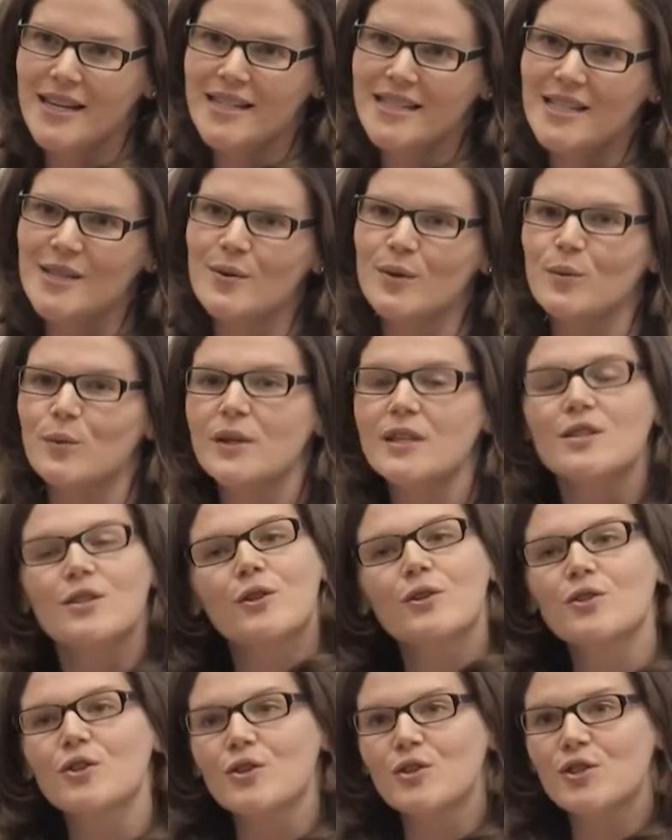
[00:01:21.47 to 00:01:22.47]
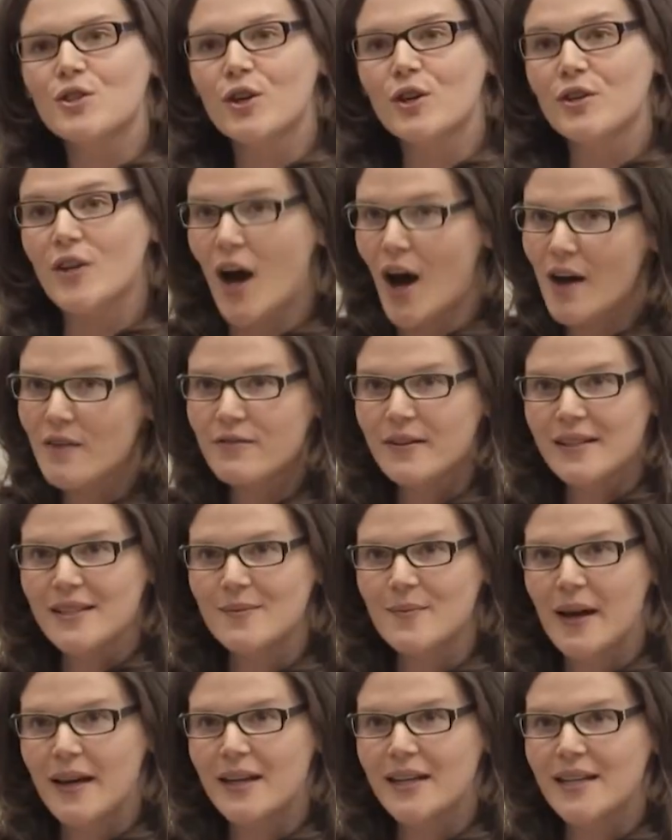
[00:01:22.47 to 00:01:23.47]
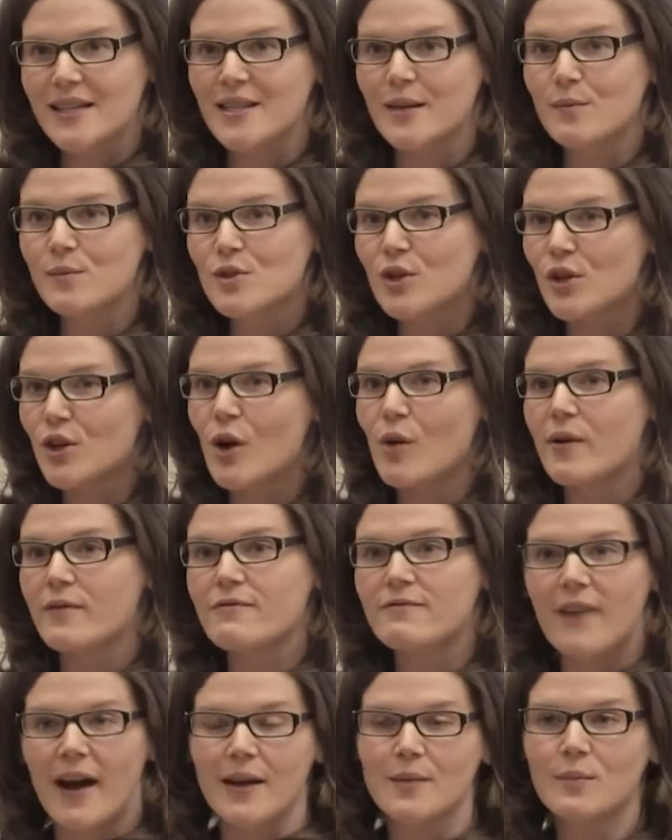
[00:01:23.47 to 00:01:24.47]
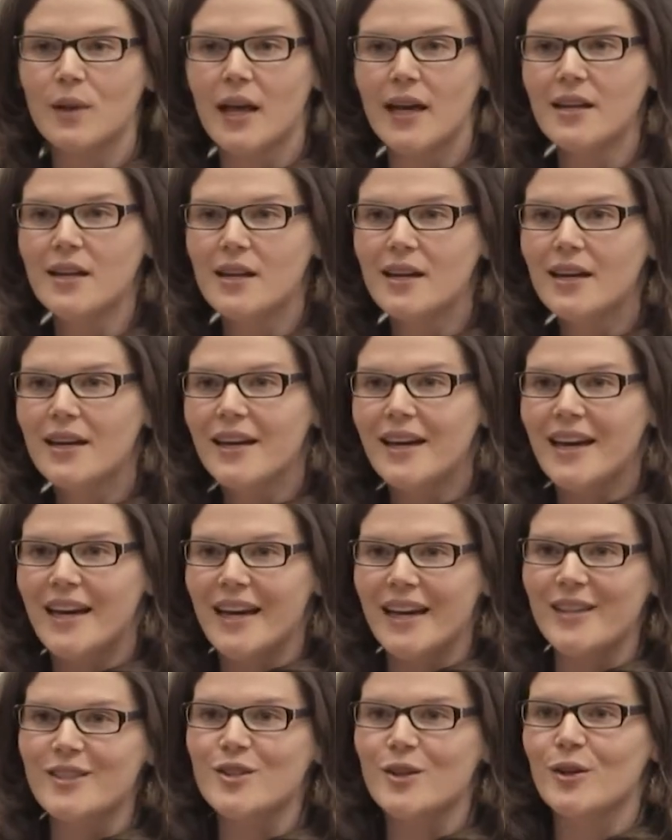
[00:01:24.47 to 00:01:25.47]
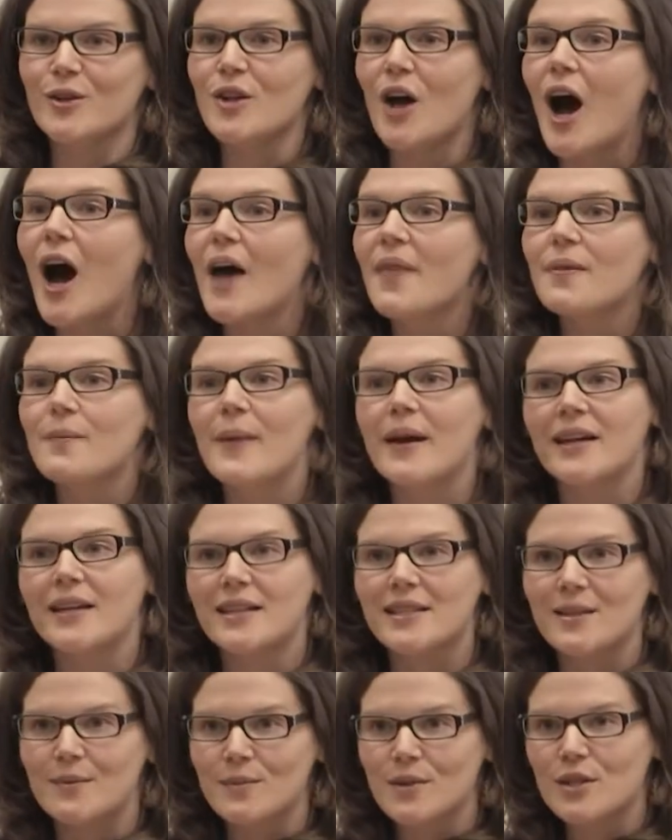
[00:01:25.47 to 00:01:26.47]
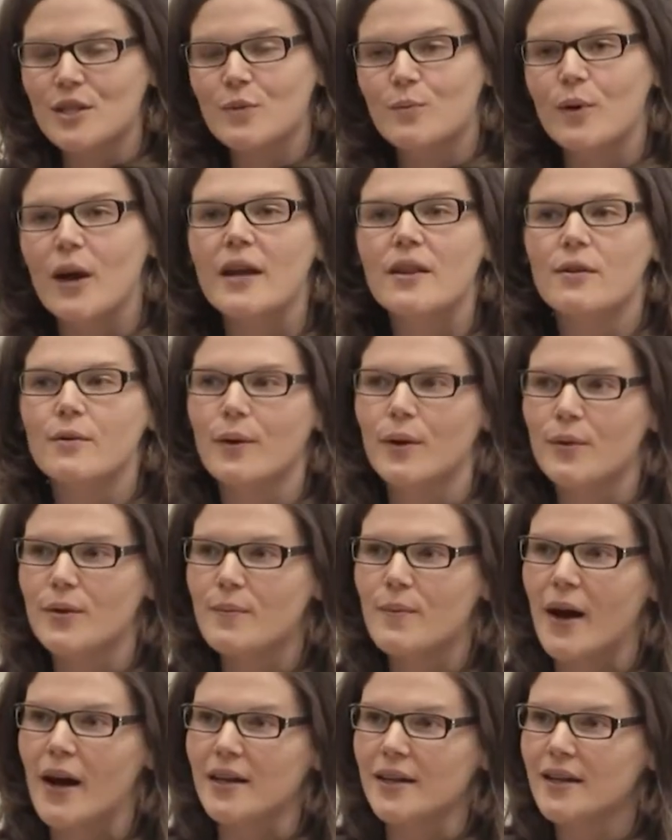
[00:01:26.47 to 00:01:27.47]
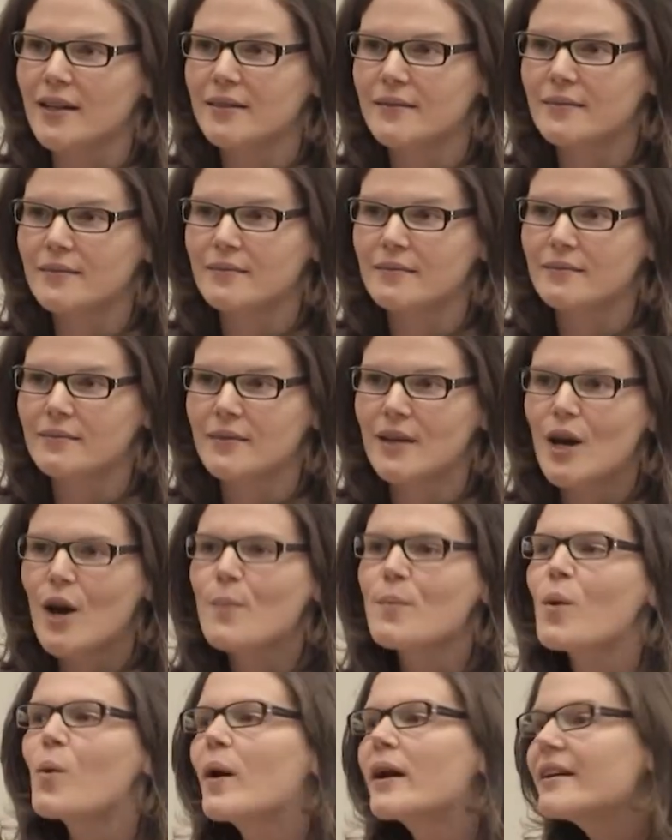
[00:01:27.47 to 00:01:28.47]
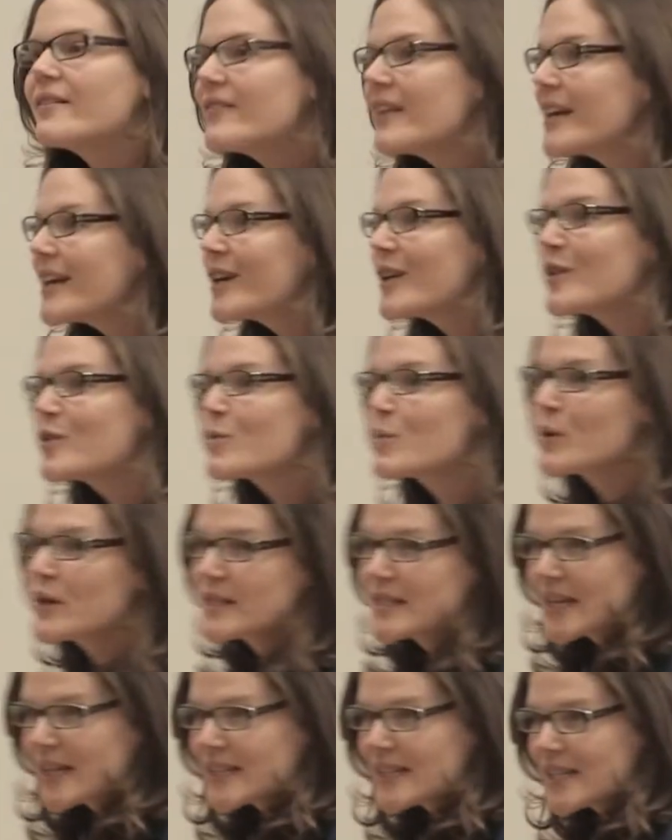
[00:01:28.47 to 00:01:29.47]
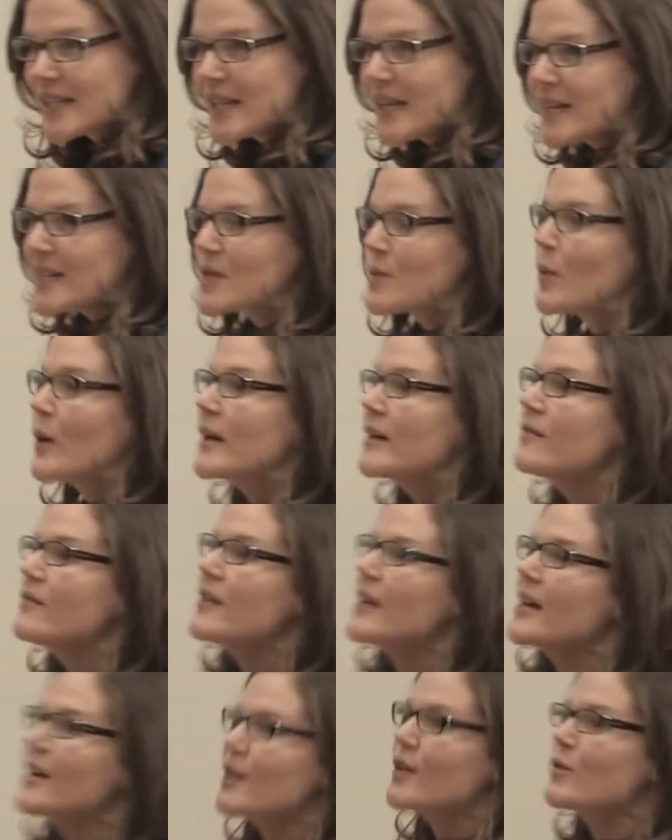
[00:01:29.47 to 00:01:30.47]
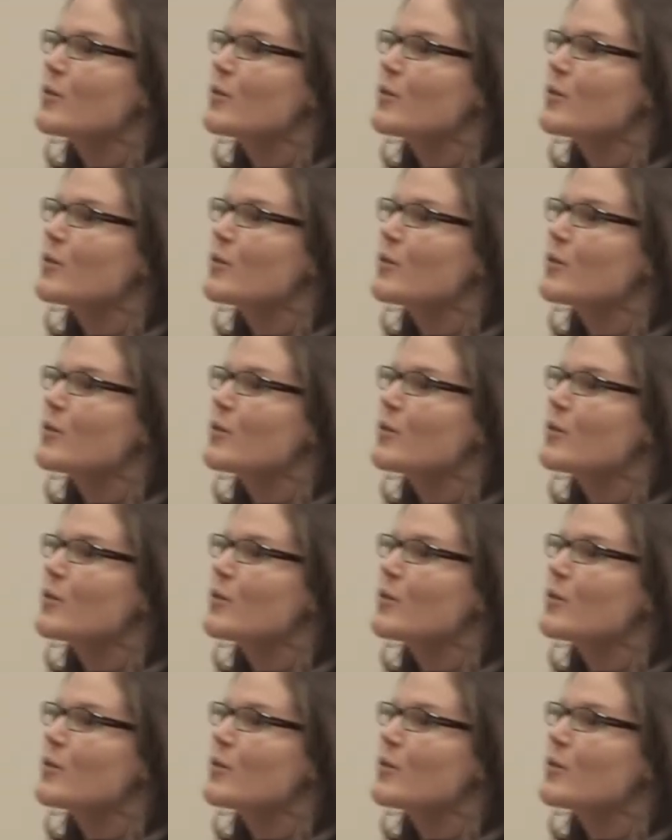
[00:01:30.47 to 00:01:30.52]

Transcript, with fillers: See, when researchers turned off its mechanism to go and find blood, it turned on the mechanism to spread throughout the body. But what if they could have predicted this? What if they could